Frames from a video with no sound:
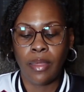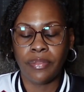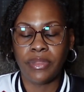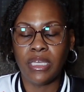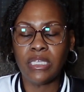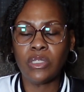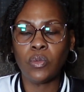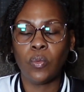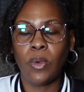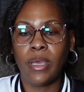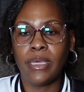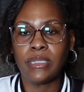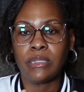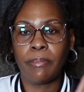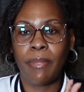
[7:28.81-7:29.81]
This
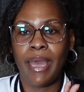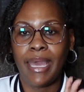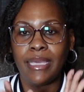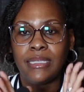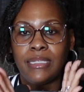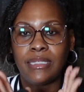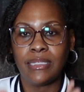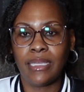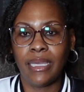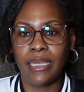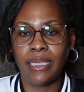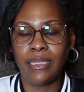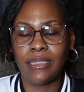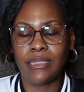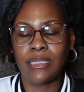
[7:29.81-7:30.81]
was my
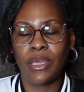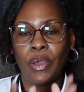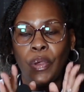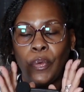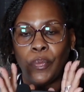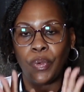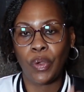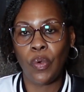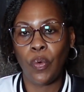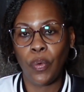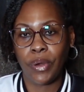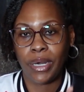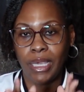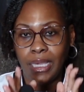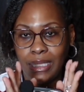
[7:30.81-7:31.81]
second
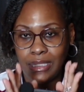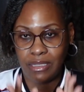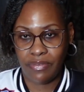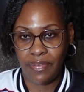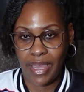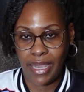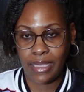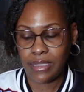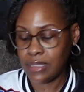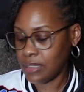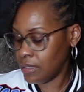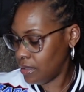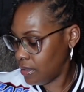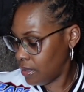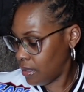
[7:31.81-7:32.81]
recording
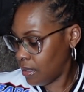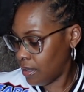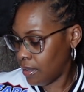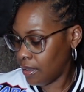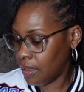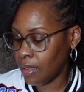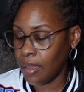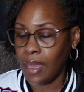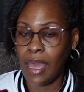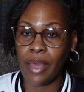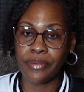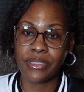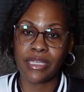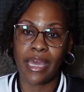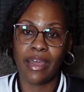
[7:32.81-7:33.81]
device
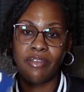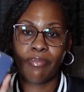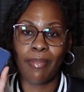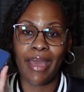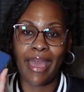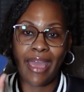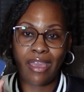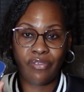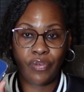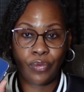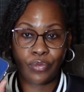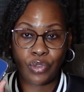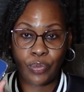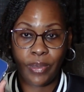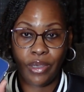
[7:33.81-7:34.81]
outside of my
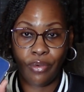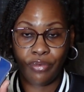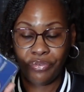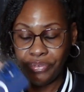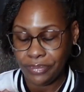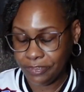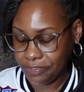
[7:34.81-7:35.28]
iPhone 12.